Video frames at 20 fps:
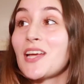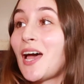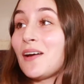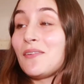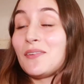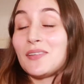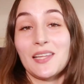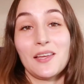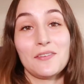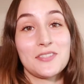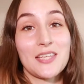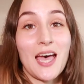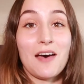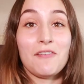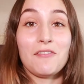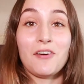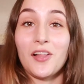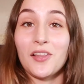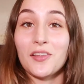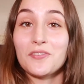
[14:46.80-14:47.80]
I would love to
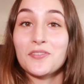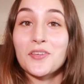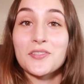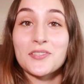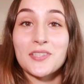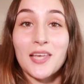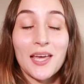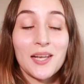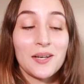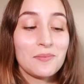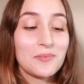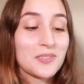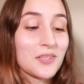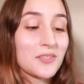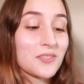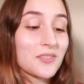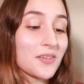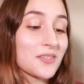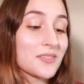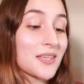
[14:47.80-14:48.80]
have all of those items.
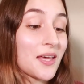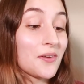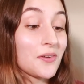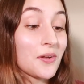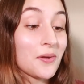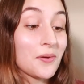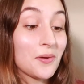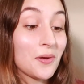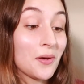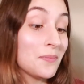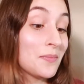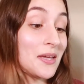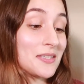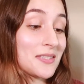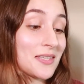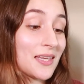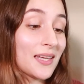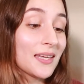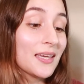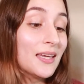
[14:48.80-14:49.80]
Those all sound
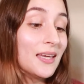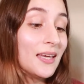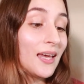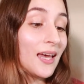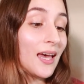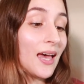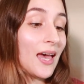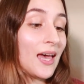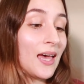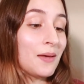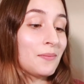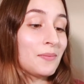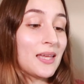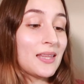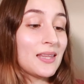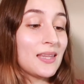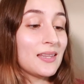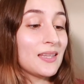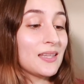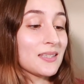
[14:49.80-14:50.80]
amazing.
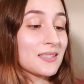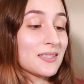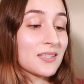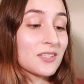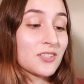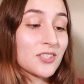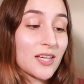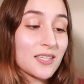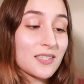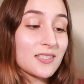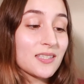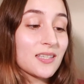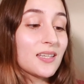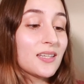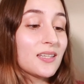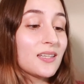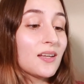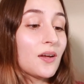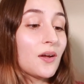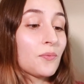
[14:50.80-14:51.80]
And then the
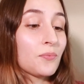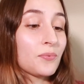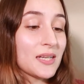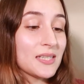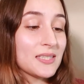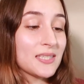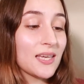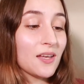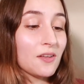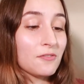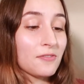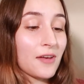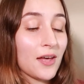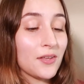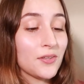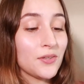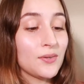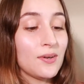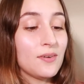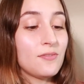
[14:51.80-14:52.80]
suggested retail
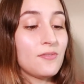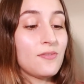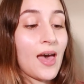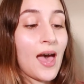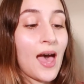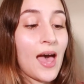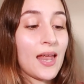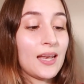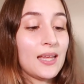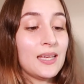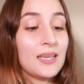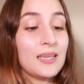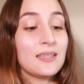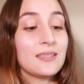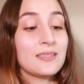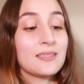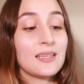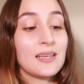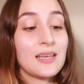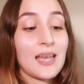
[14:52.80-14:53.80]
value of that
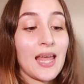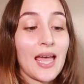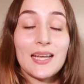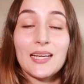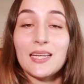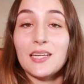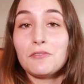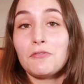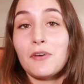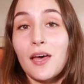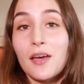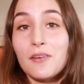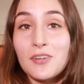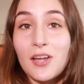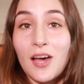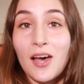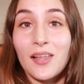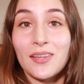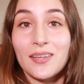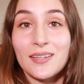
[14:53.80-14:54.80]
is
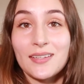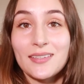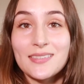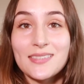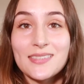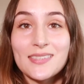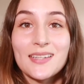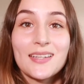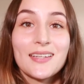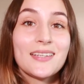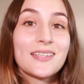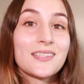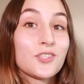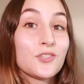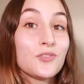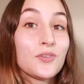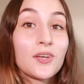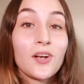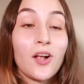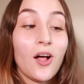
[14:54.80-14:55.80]
$95. So
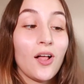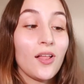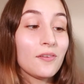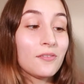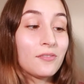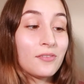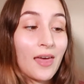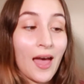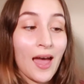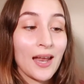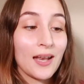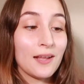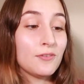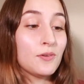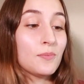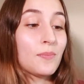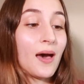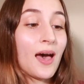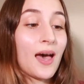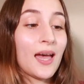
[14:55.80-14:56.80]
you get all of that if
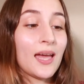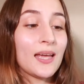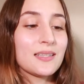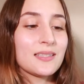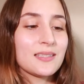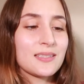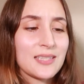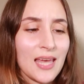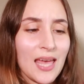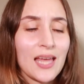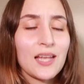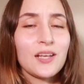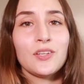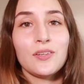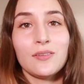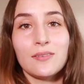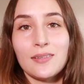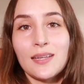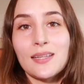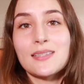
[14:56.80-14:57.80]
you buy 10
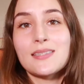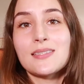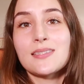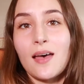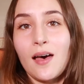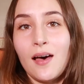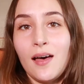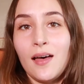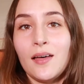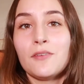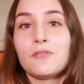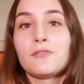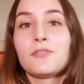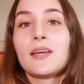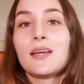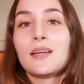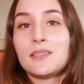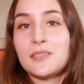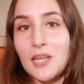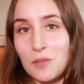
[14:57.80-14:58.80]
units of
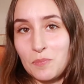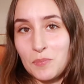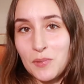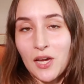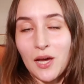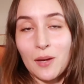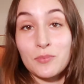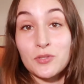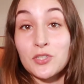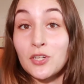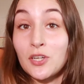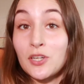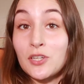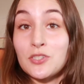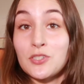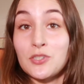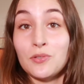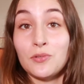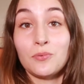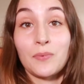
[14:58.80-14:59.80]
Death Becomes Her
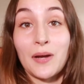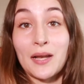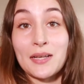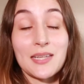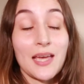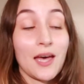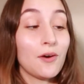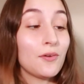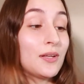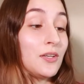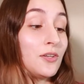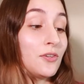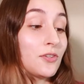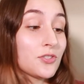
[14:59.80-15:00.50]
to rent out in your